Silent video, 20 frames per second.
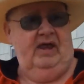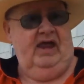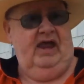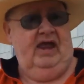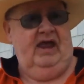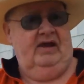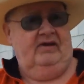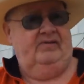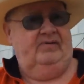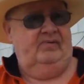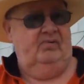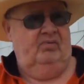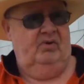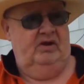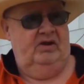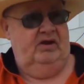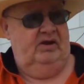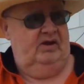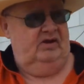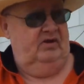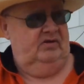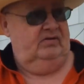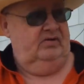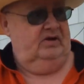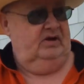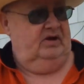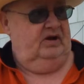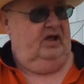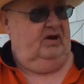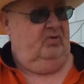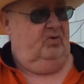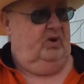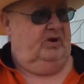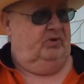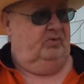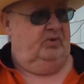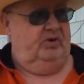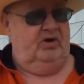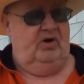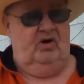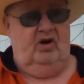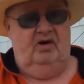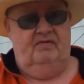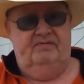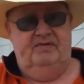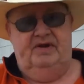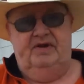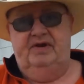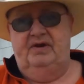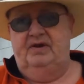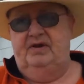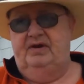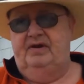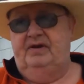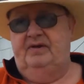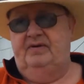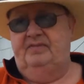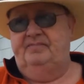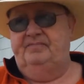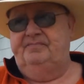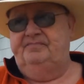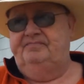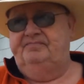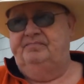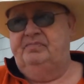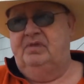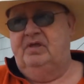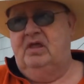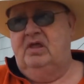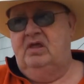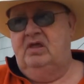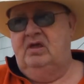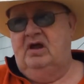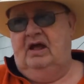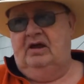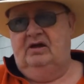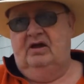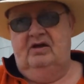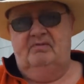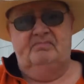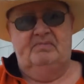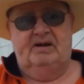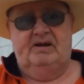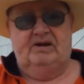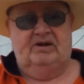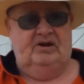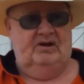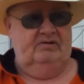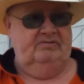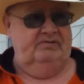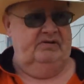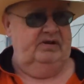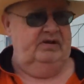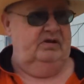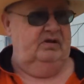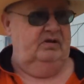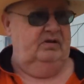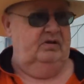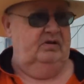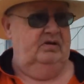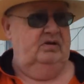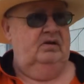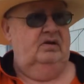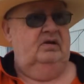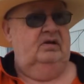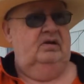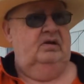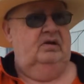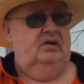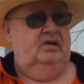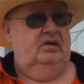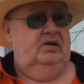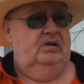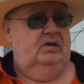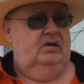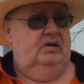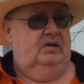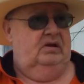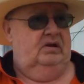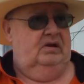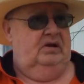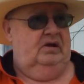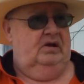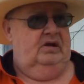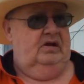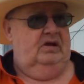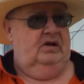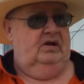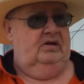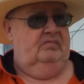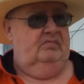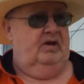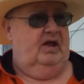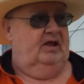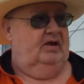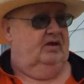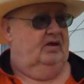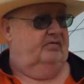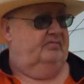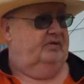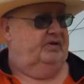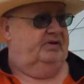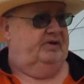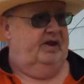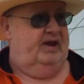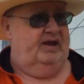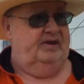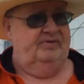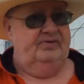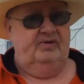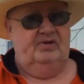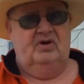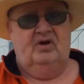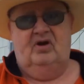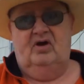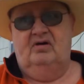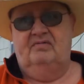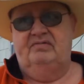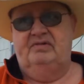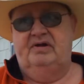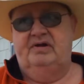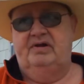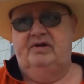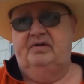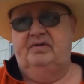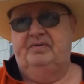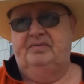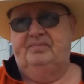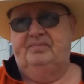Axe a lot of ways with coffee. I love my coffee. I love the taste of coffee,